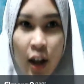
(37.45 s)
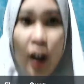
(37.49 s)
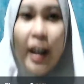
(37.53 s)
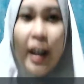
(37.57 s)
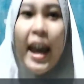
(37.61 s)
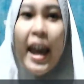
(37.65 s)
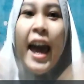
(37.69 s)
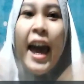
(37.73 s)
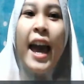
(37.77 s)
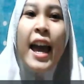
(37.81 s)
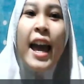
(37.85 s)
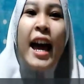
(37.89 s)

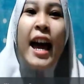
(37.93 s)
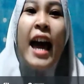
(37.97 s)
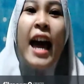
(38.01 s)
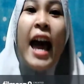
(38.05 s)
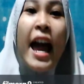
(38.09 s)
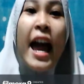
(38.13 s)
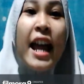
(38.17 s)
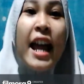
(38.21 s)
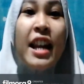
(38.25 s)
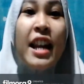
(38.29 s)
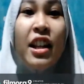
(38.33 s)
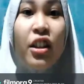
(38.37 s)
Okay,
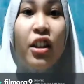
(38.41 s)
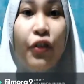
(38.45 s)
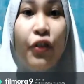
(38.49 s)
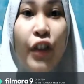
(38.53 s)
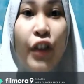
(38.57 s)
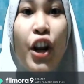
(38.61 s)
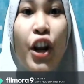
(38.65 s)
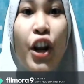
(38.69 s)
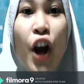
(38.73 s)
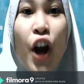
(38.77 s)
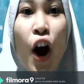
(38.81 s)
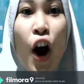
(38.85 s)
in this
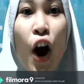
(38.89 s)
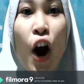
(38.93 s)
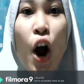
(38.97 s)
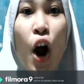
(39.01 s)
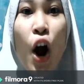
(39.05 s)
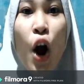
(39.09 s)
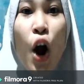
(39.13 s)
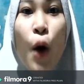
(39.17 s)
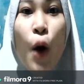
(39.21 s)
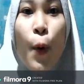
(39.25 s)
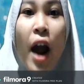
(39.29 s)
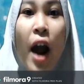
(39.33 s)
video
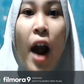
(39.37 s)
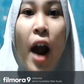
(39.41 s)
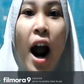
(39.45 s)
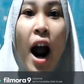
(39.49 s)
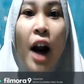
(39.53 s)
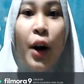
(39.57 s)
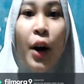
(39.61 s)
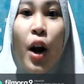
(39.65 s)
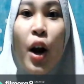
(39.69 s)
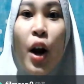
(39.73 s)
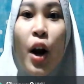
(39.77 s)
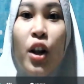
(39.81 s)
we
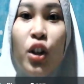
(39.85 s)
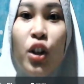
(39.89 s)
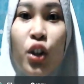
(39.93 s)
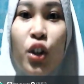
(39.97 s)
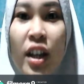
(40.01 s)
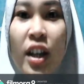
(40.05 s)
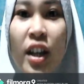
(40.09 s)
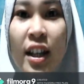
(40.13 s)
are going to